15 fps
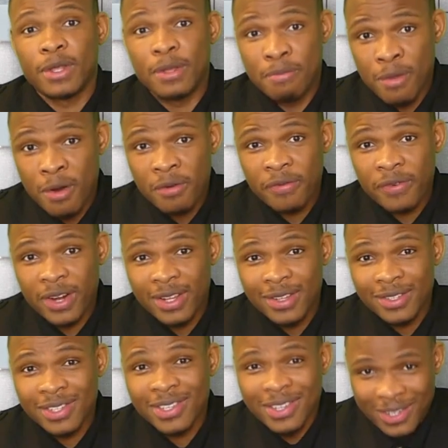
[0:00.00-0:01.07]
The more
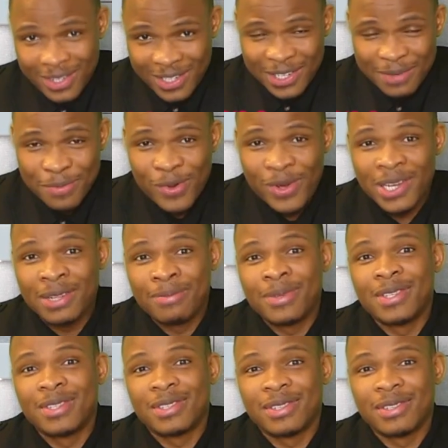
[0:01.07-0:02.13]
friends, the more
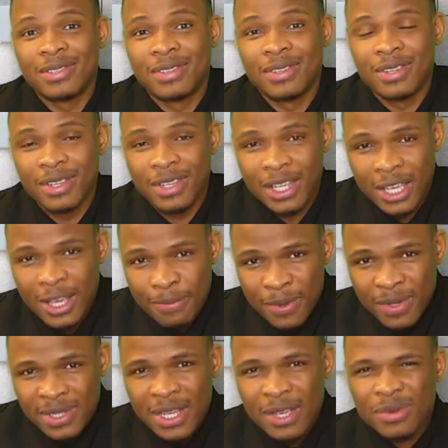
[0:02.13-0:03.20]
enemies. Keep
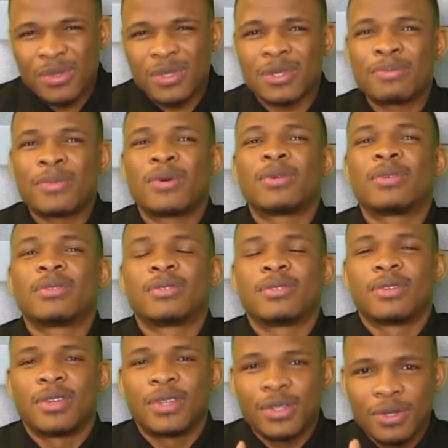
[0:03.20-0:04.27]
your circle small
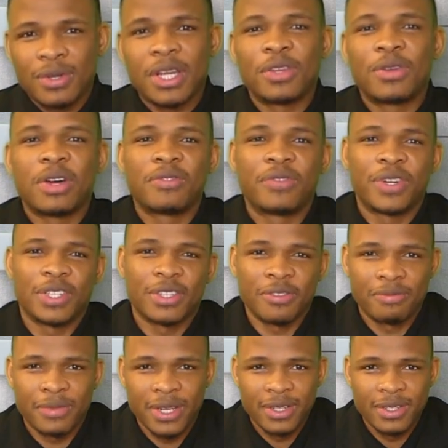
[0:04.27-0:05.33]
so that you have rest
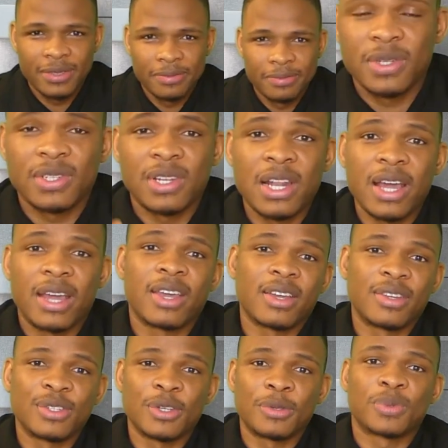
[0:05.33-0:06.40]
of mind. Please like
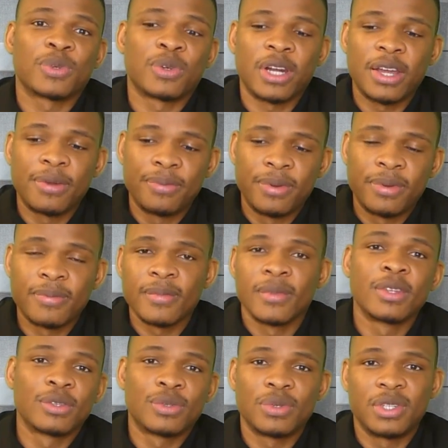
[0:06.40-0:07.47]
and subscribe
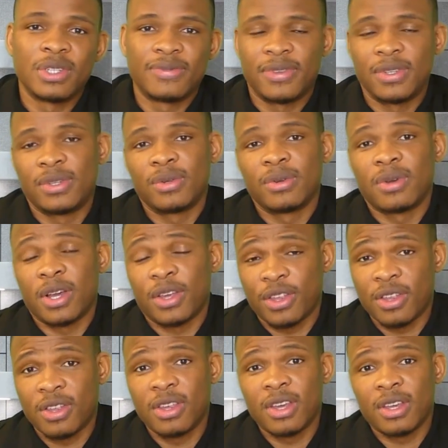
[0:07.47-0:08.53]
to this video and
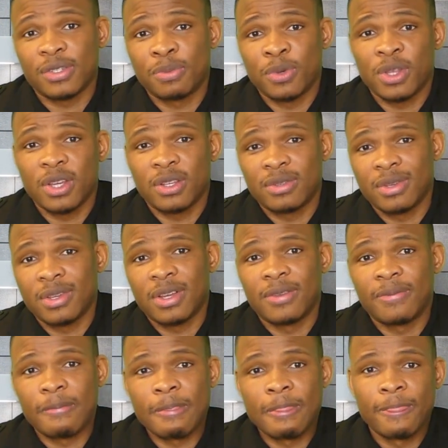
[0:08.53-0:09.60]
share as much as you can.
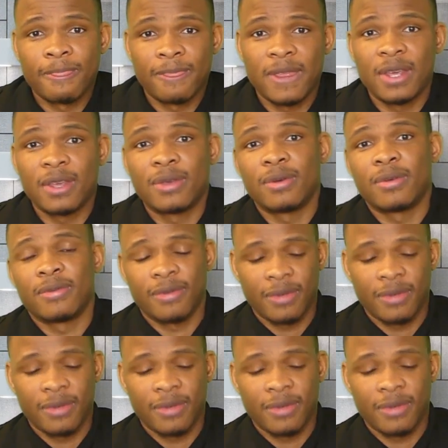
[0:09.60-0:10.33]
Thank you.